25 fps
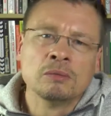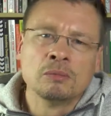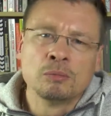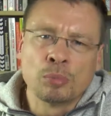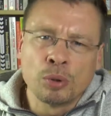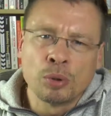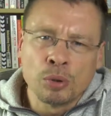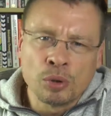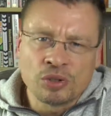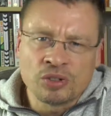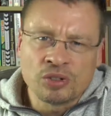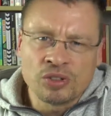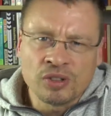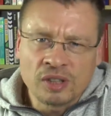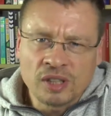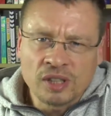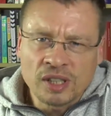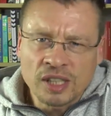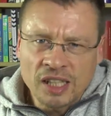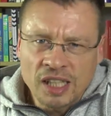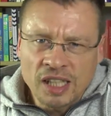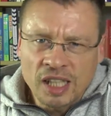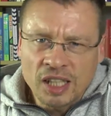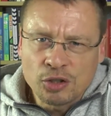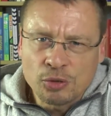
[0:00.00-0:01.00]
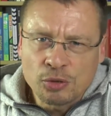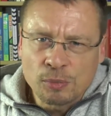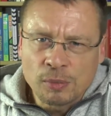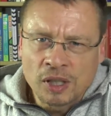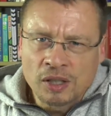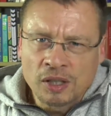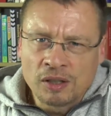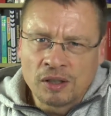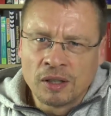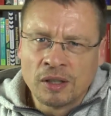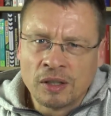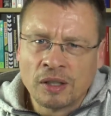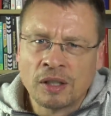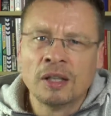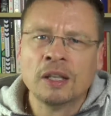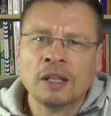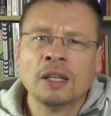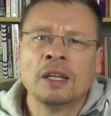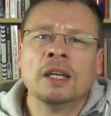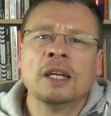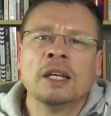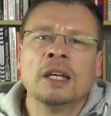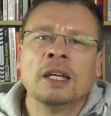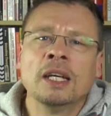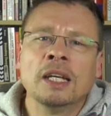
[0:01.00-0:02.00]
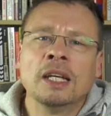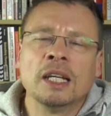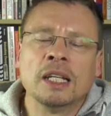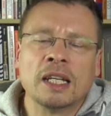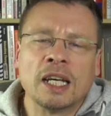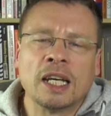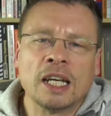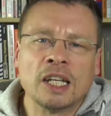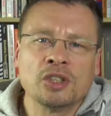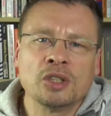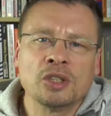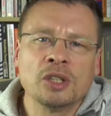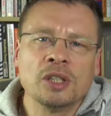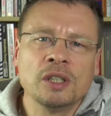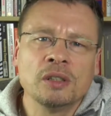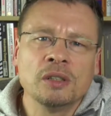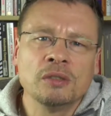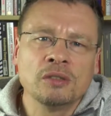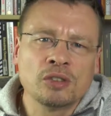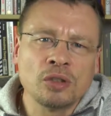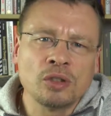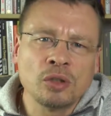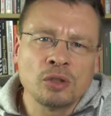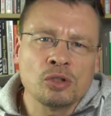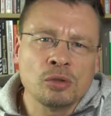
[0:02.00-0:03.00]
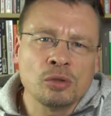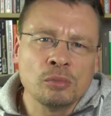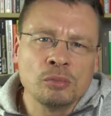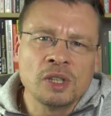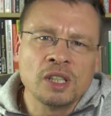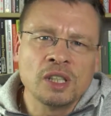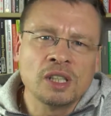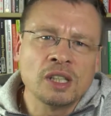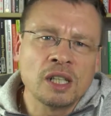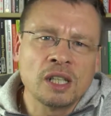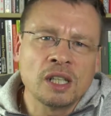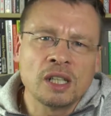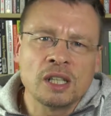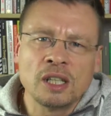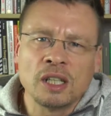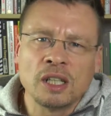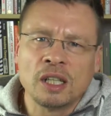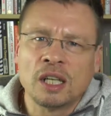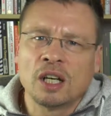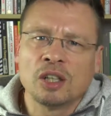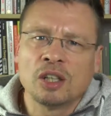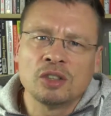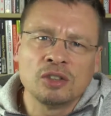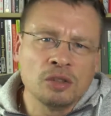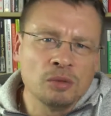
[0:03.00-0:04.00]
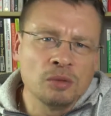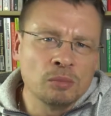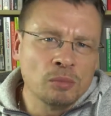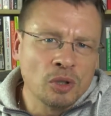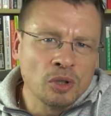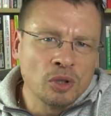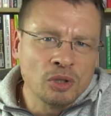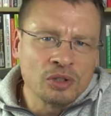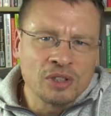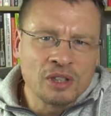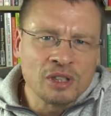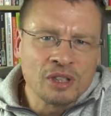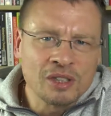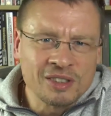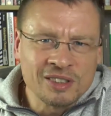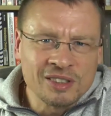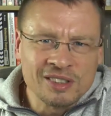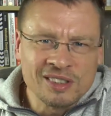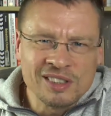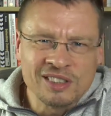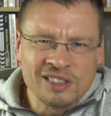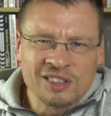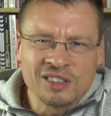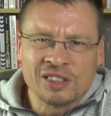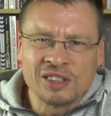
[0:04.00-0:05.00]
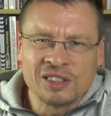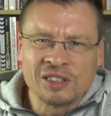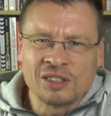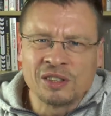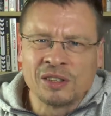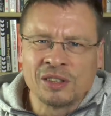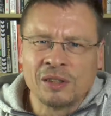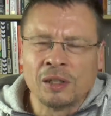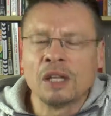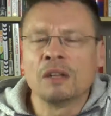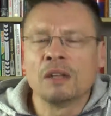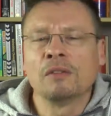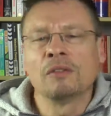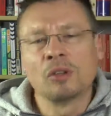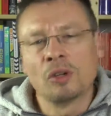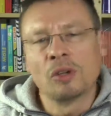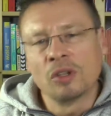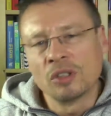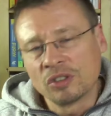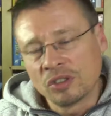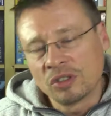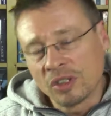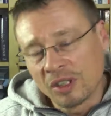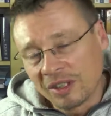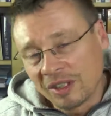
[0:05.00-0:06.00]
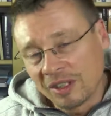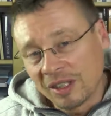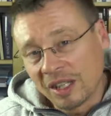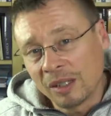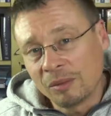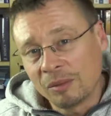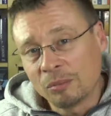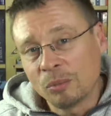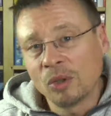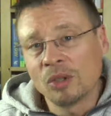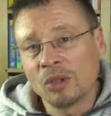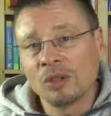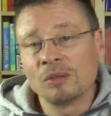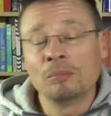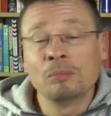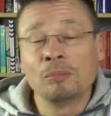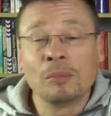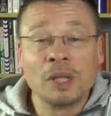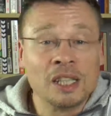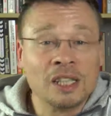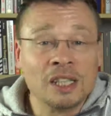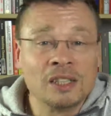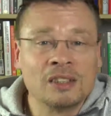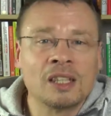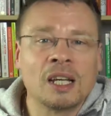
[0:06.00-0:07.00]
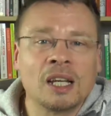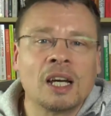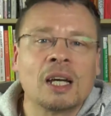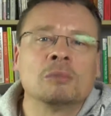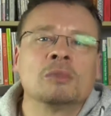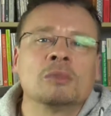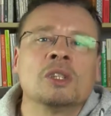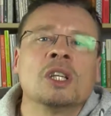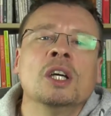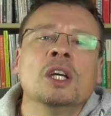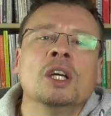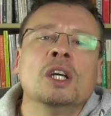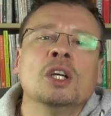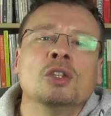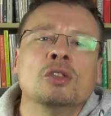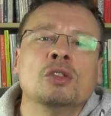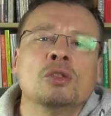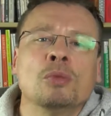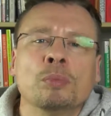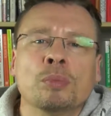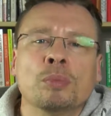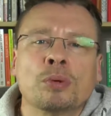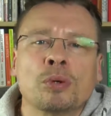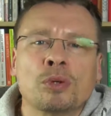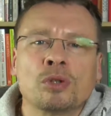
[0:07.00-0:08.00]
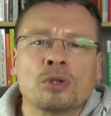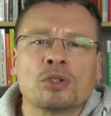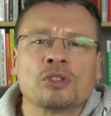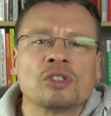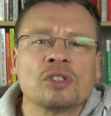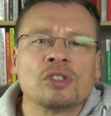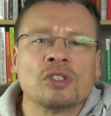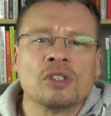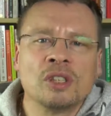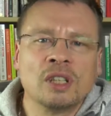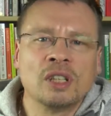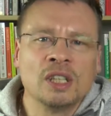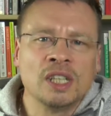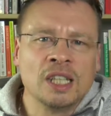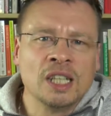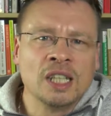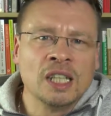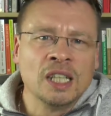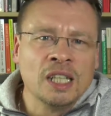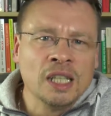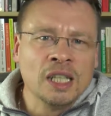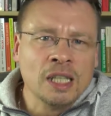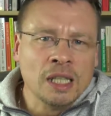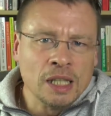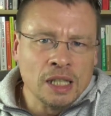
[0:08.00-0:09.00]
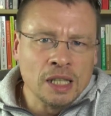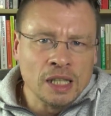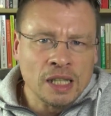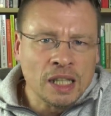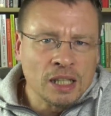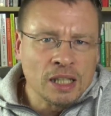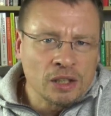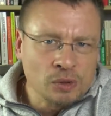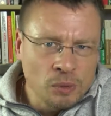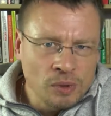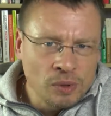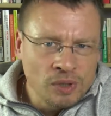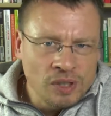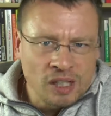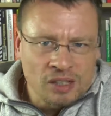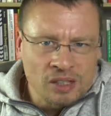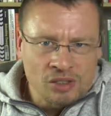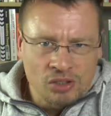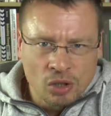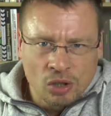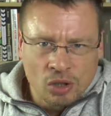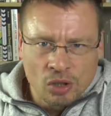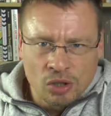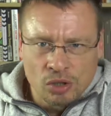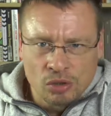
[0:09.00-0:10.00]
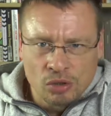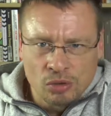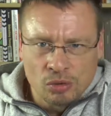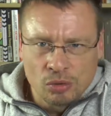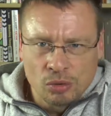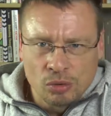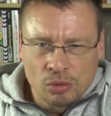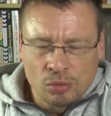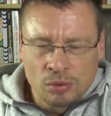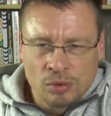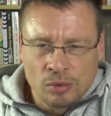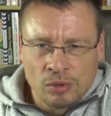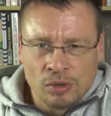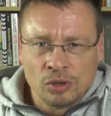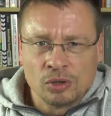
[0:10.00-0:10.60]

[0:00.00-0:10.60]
Personal engagement. It actually, social media allows you most instances, even though it's not done many times, to personally engage with that target group.